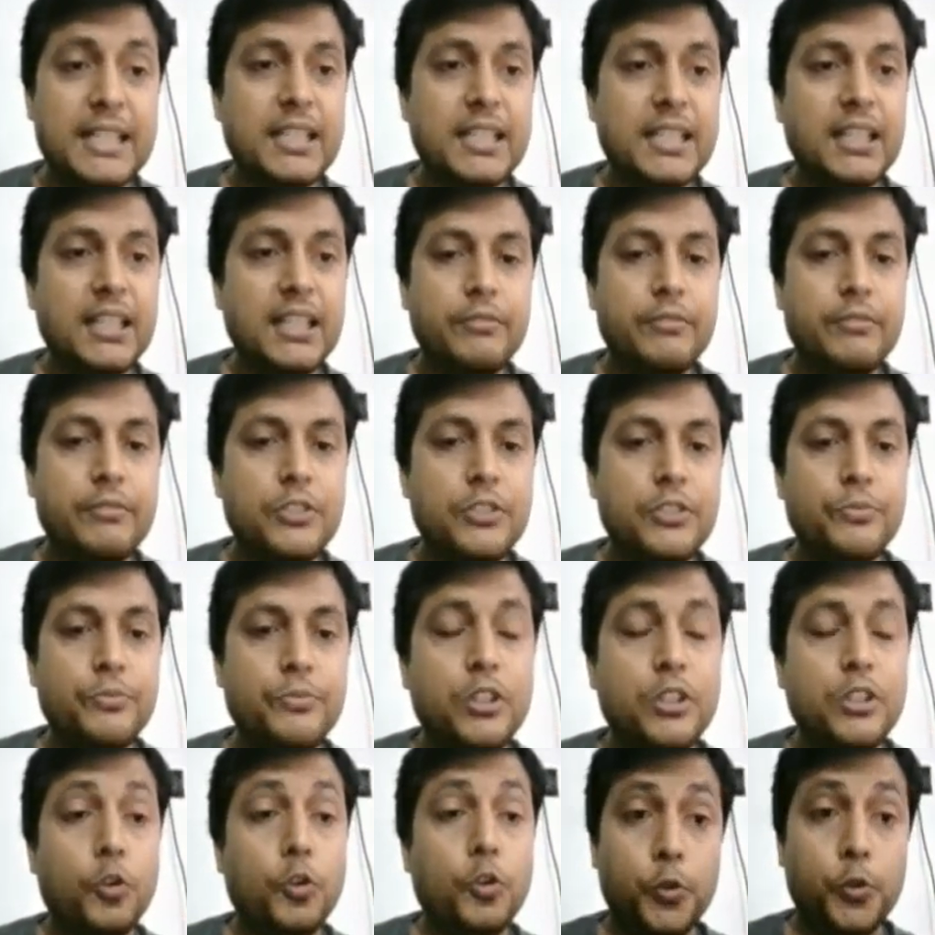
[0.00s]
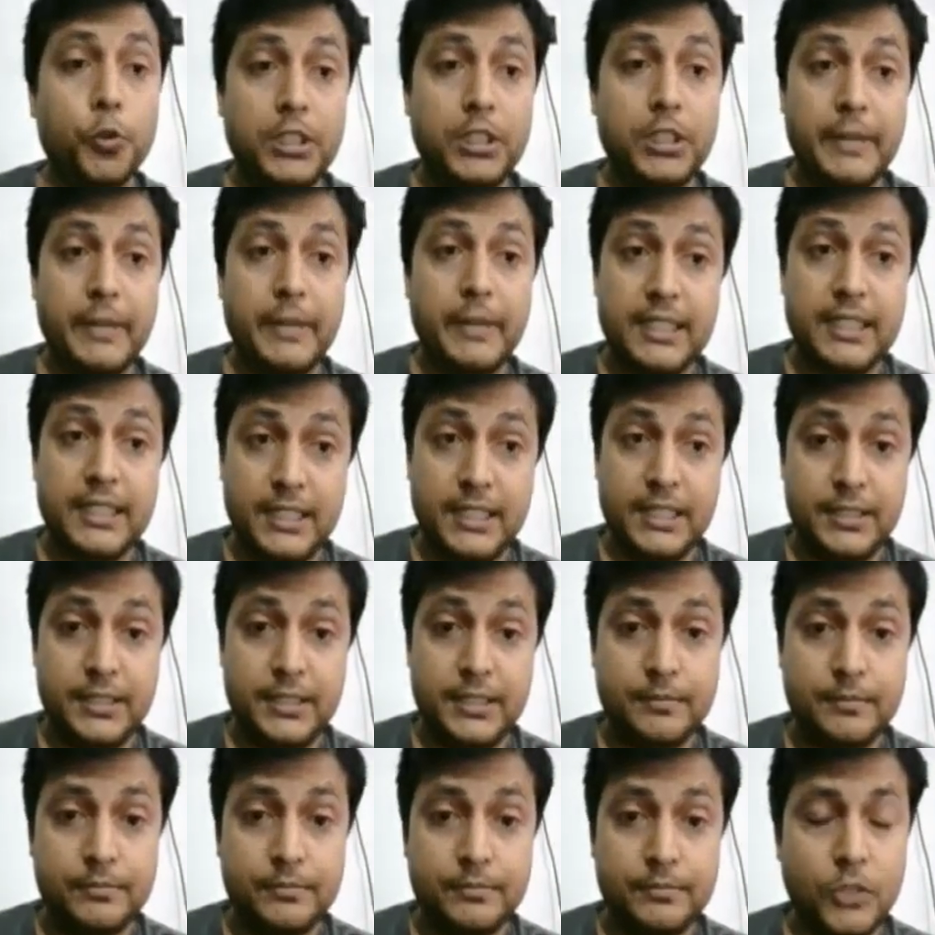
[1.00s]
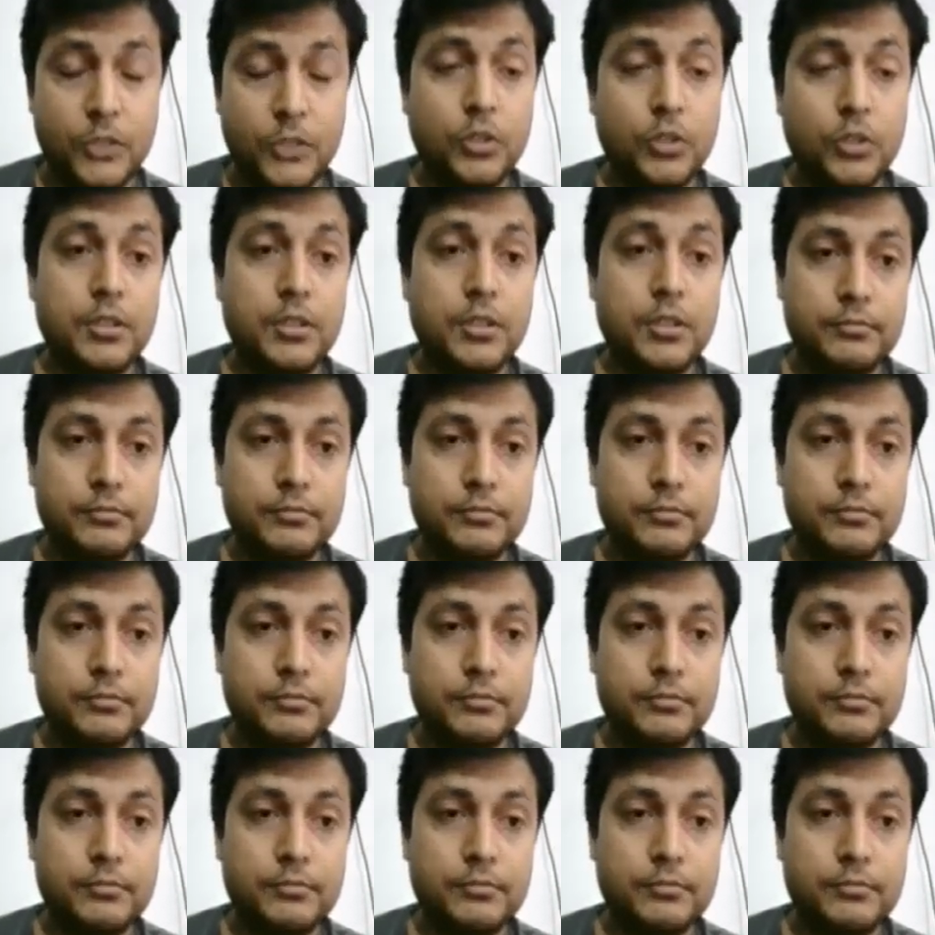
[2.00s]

plate in which we grow the bacterium